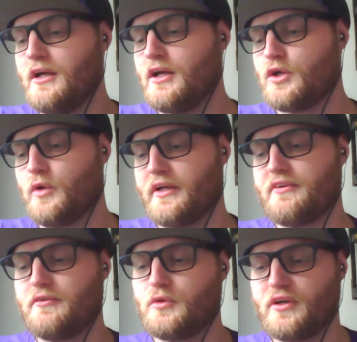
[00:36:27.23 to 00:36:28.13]

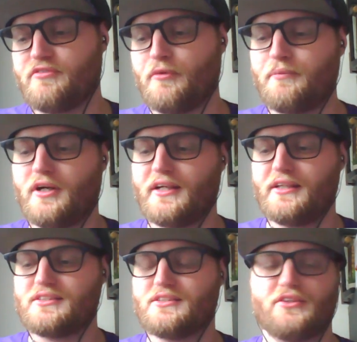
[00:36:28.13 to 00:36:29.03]
Quick football
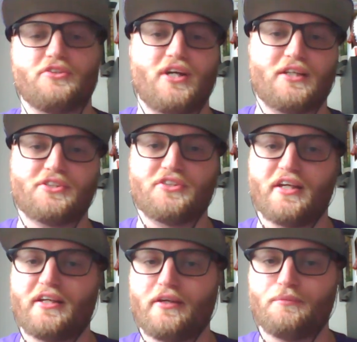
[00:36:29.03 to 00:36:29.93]
hits. Josh
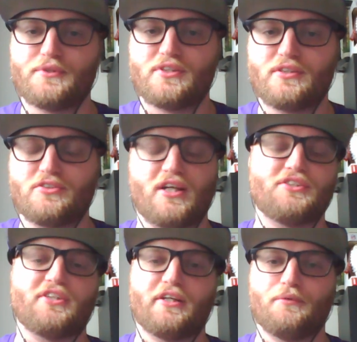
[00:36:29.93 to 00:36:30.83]
Jacobs
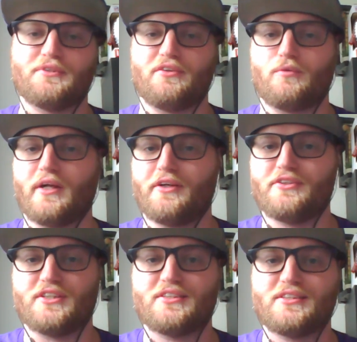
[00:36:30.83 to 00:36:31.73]
of the
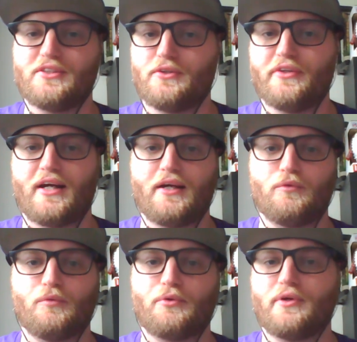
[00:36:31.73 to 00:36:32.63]
Raiders is still not
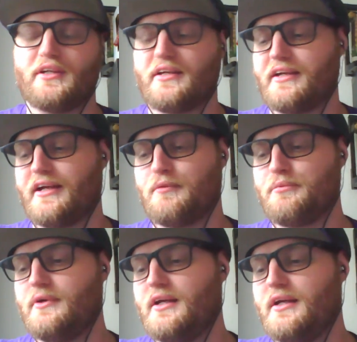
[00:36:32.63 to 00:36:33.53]
reported to
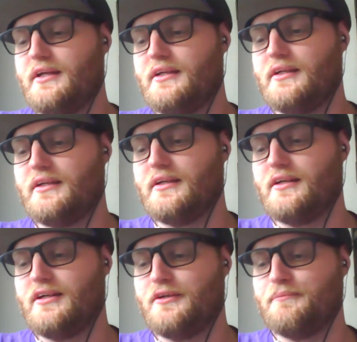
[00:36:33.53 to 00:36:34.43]
camp. He
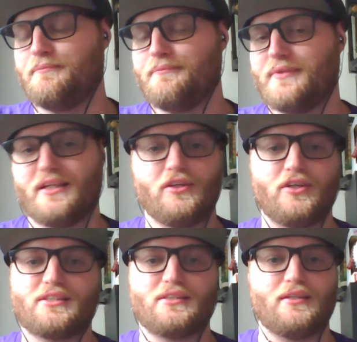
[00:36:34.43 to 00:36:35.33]

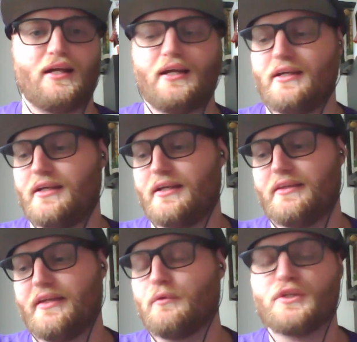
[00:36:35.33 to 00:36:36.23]
looks.
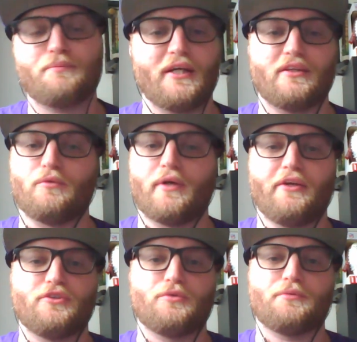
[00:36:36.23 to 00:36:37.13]
The
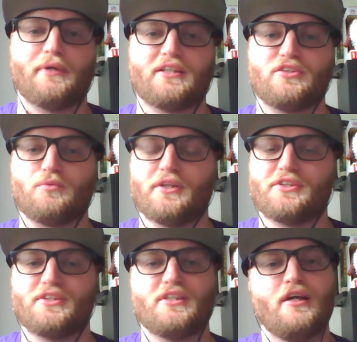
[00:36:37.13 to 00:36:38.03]
Raiders respect his
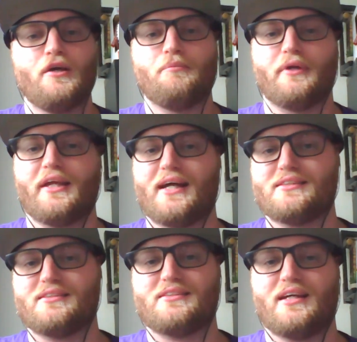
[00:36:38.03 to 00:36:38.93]
wishes, but he
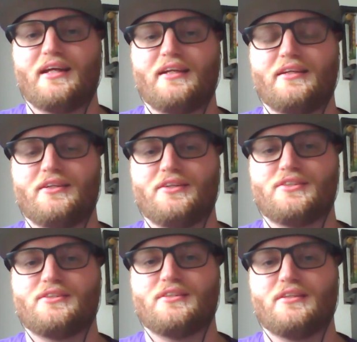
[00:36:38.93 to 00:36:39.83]
hasn't signed his